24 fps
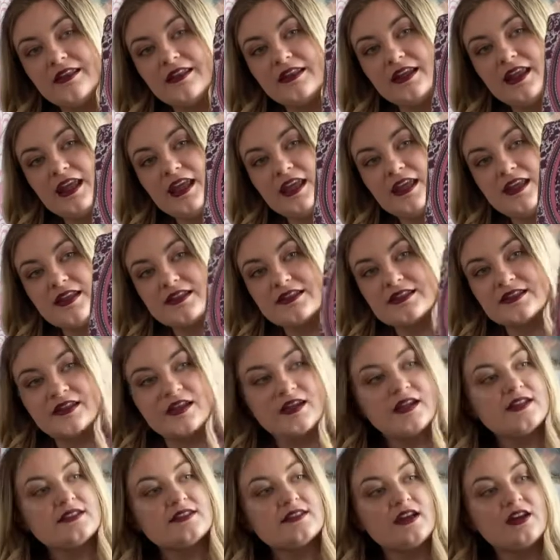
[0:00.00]
king
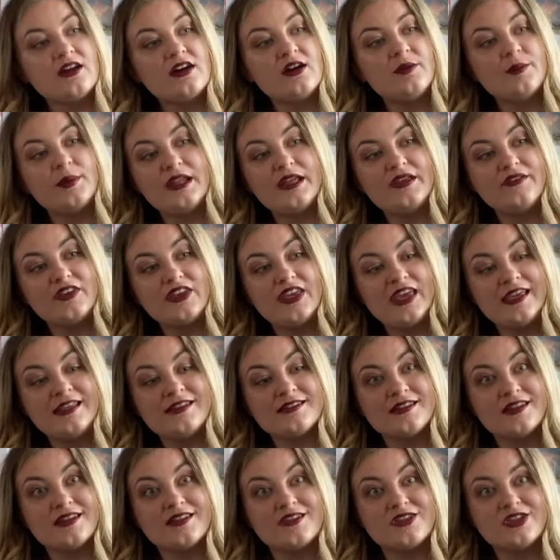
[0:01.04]
size. I can't believe that king
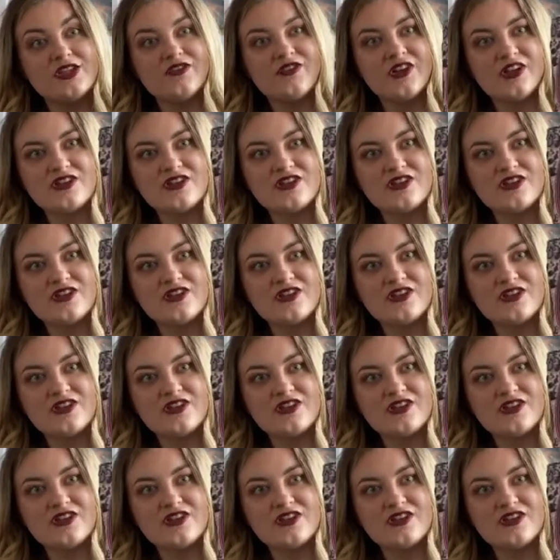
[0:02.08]
size duvet